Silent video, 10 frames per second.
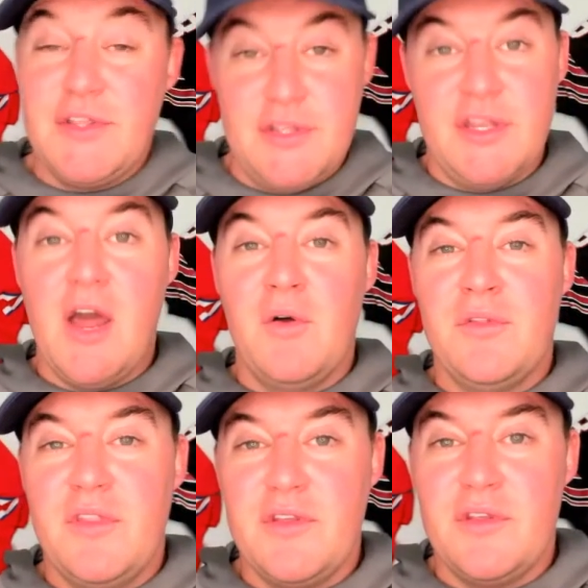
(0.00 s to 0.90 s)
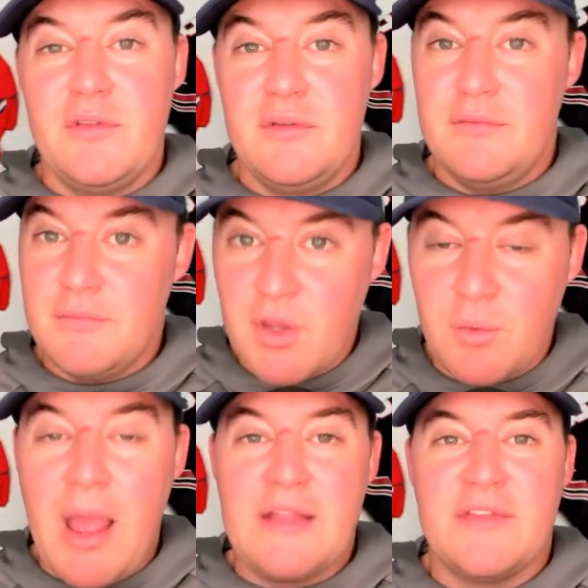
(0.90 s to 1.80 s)
you know, You're
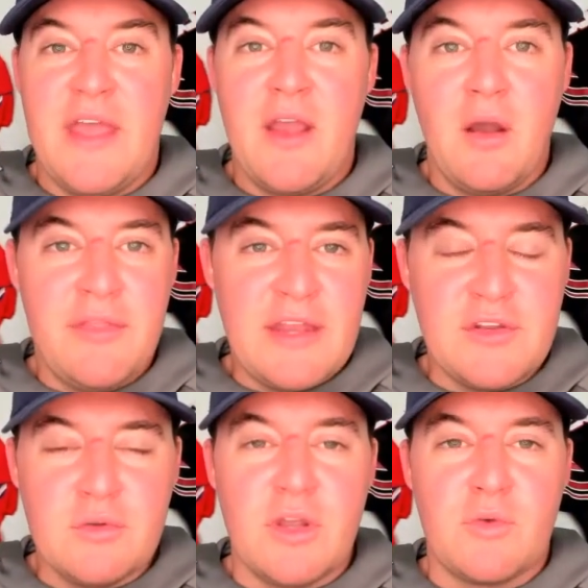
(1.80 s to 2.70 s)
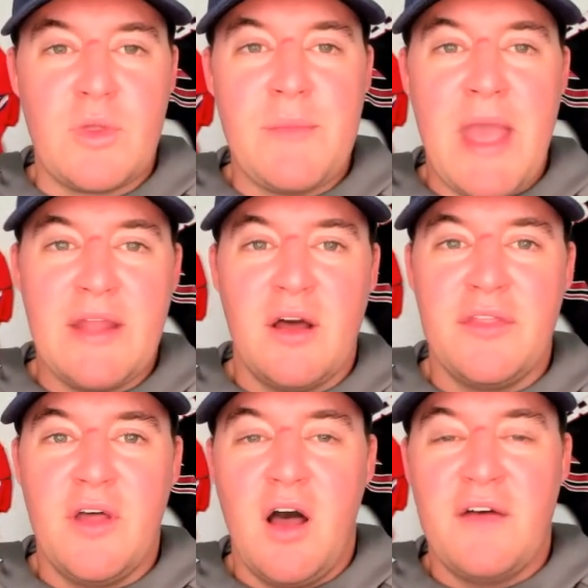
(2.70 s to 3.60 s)
right. They do look remade on
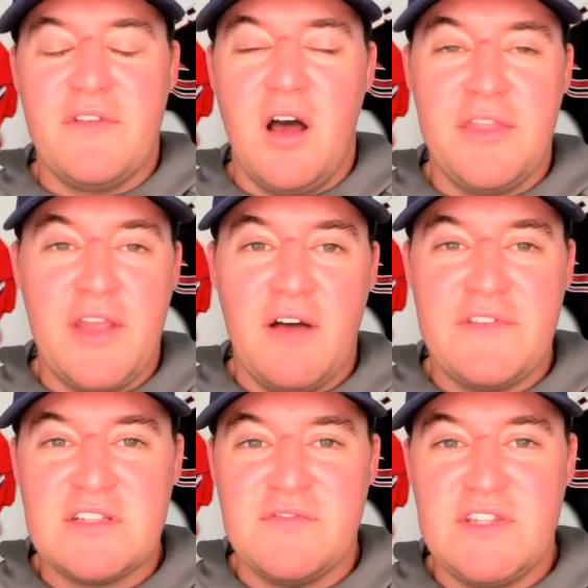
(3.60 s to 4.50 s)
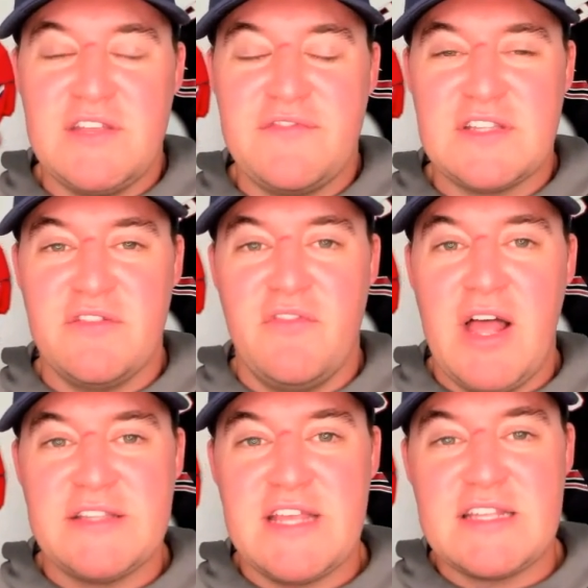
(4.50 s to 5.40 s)
the offensive and defensive lines. That